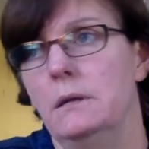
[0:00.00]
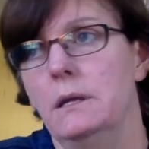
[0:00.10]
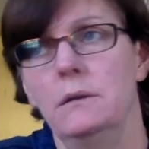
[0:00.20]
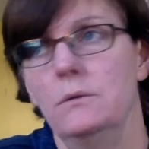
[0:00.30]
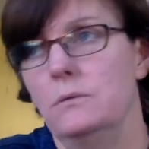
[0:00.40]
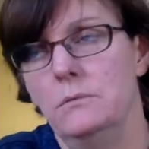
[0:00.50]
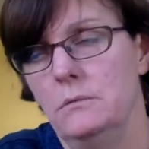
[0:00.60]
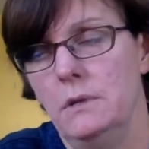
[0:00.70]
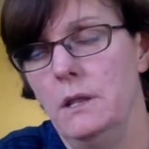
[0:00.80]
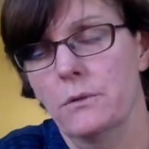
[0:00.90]
in
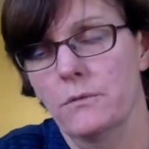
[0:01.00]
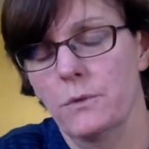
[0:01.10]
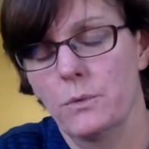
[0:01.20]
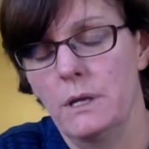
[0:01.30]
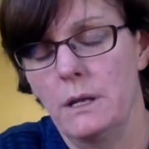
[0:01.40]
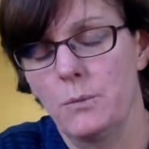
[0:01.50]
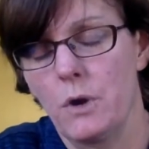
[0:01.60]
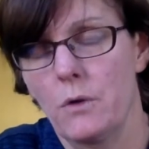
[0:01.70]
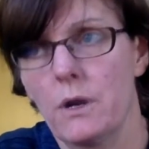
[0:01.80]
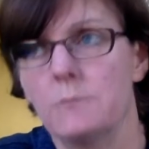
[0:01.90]
either of the reading
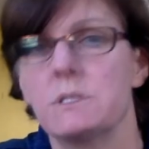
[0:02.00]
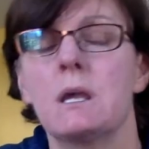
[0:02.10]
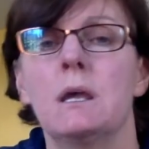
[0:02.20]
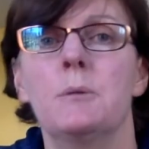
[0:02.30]
programs,